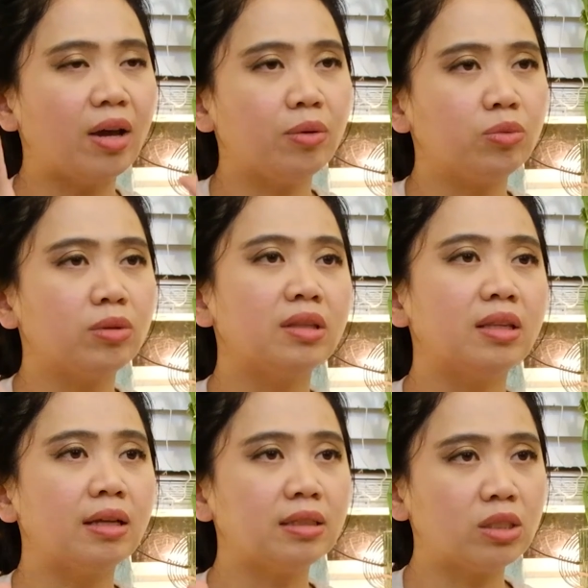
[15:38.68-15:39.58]
And
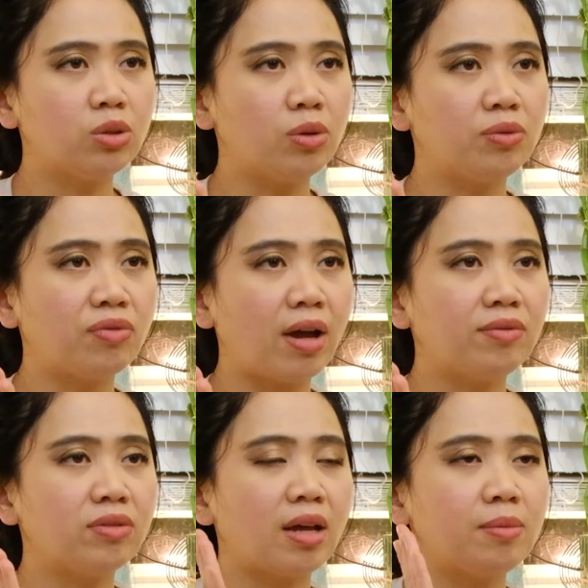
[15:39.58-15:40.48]
just do it
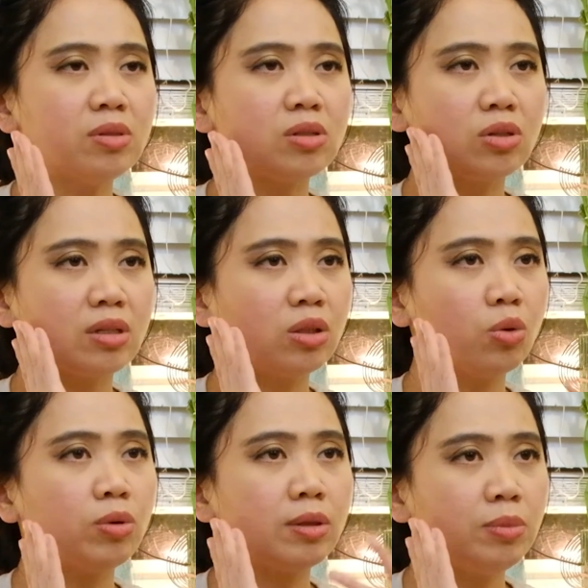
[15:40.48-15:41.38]
5 times, because I
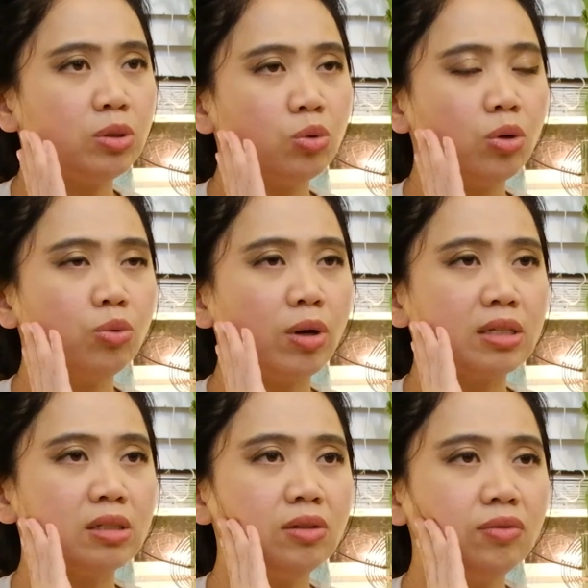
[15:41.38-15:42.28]
don't want to be too
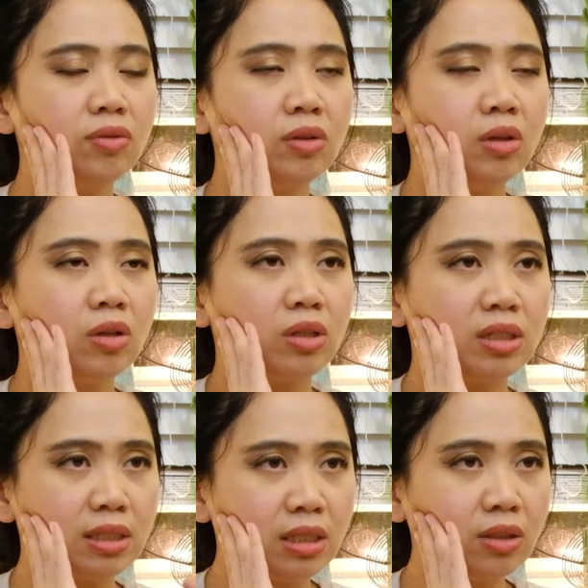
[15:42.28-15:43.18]
aggressive, because
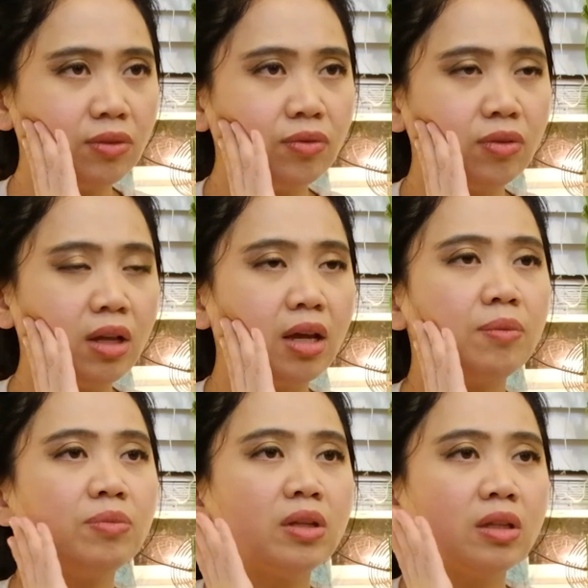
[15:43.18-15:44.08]
it's still
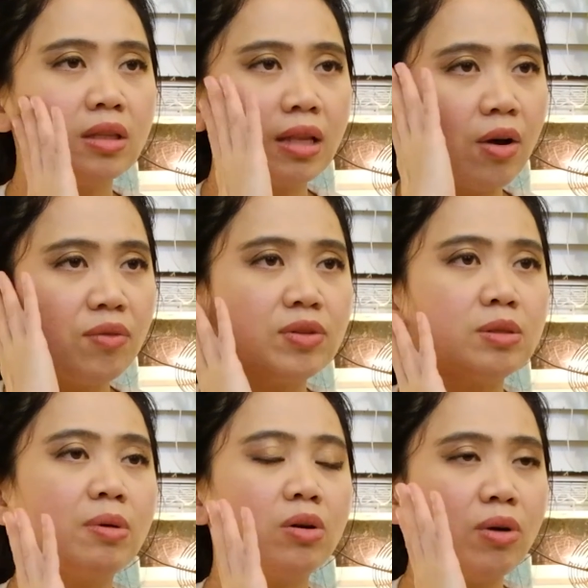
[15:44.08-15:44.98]
inflamed. Now if
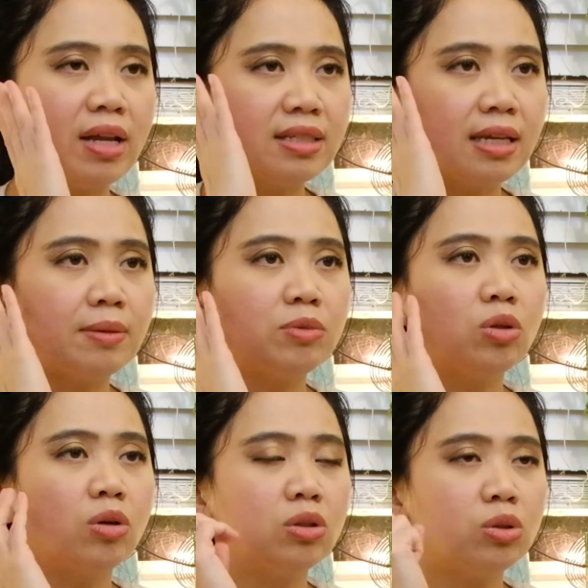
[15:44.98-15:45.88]
it's my right side, I'm
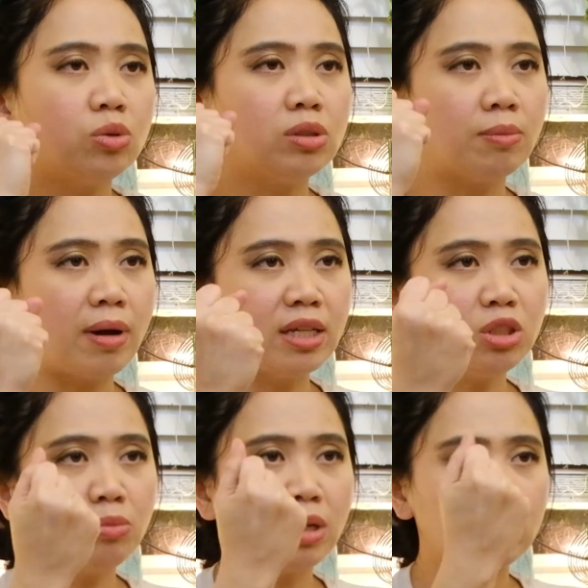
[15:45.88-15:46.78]
going to do some
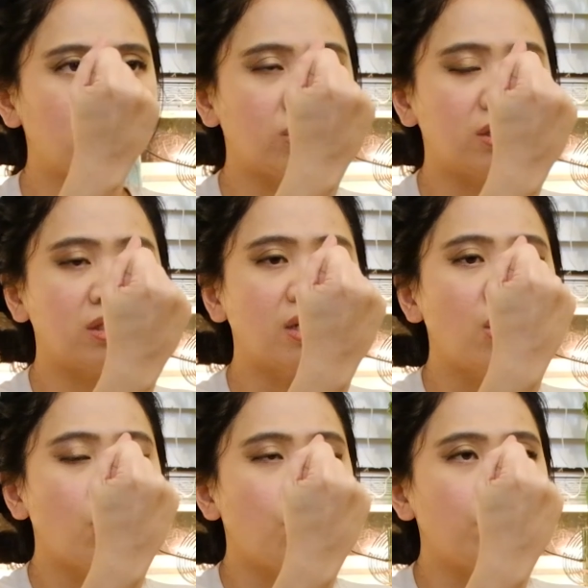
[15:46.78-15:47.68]
isometrics
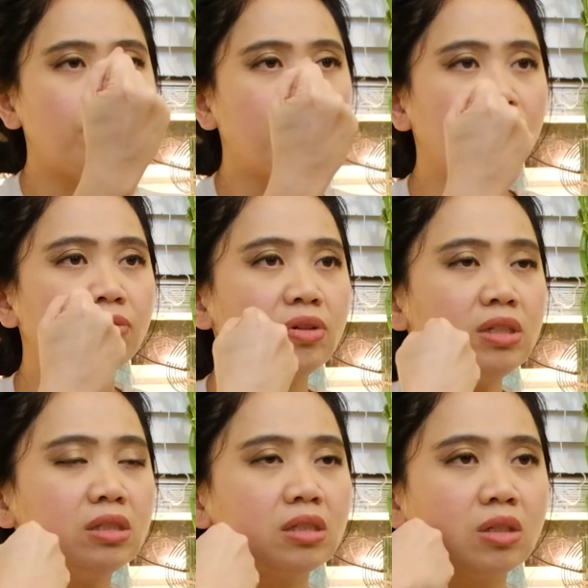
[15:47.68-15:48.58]
with my
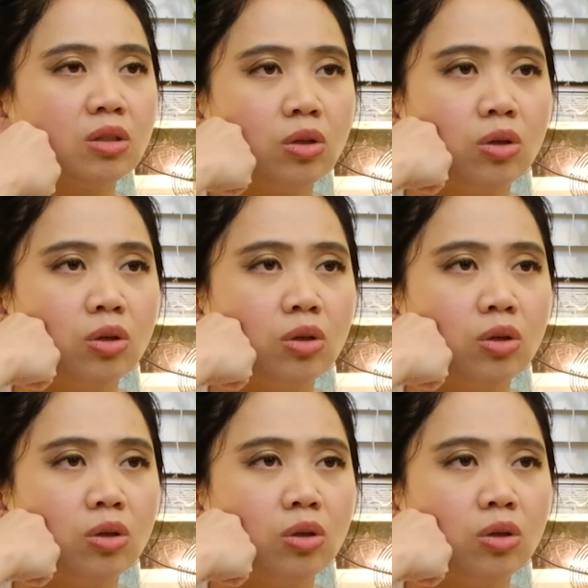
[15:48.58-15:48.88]
fist